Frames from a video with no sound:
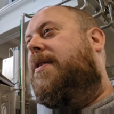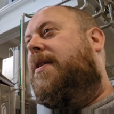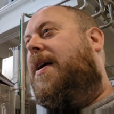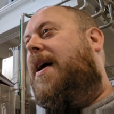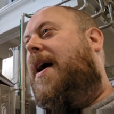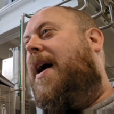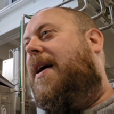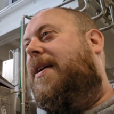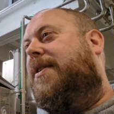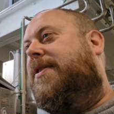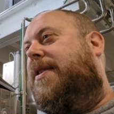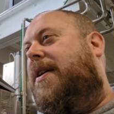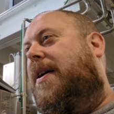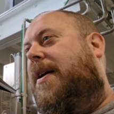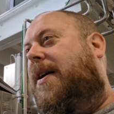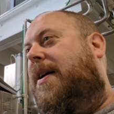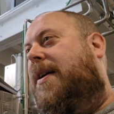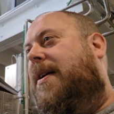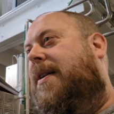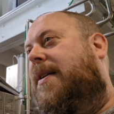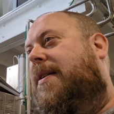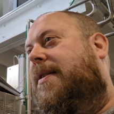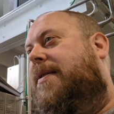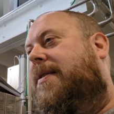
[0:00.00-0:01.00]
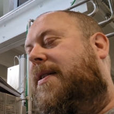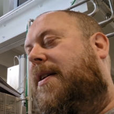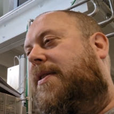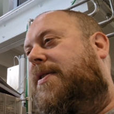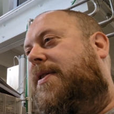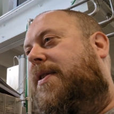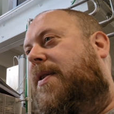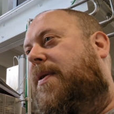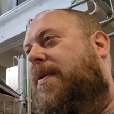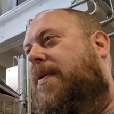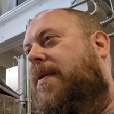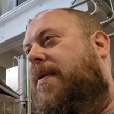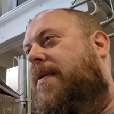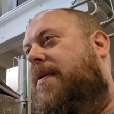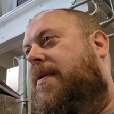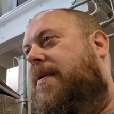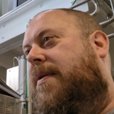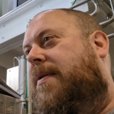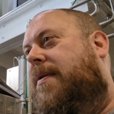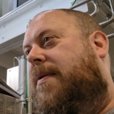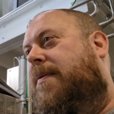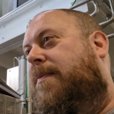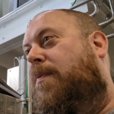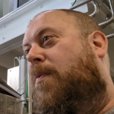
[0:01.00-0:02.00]
It actually does the
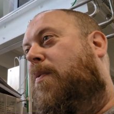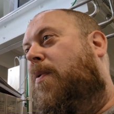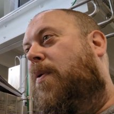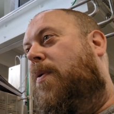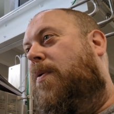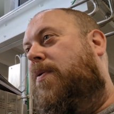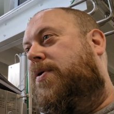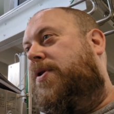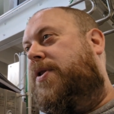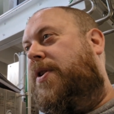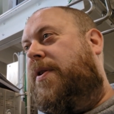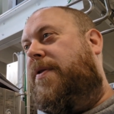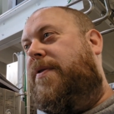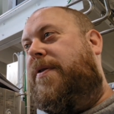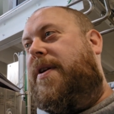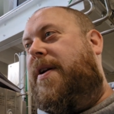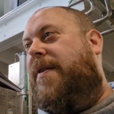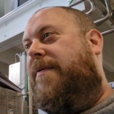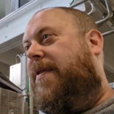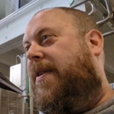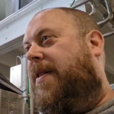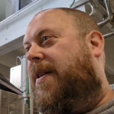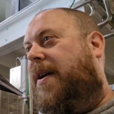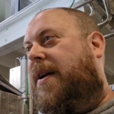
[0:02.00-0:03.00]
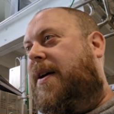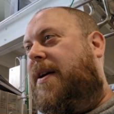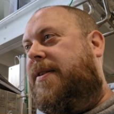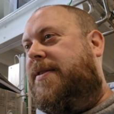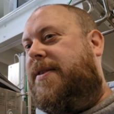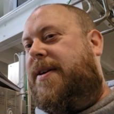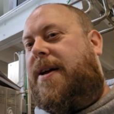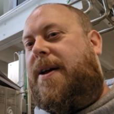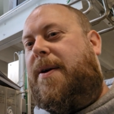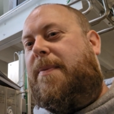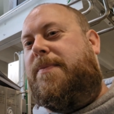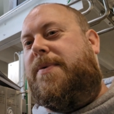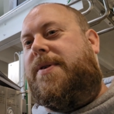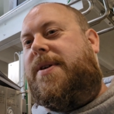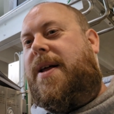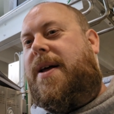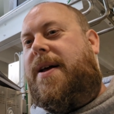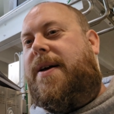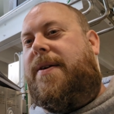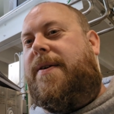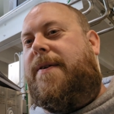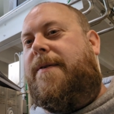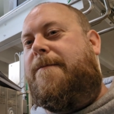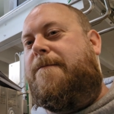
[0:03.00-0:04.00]
water and everything as it comes
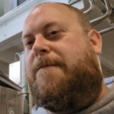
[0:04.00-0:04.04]
down.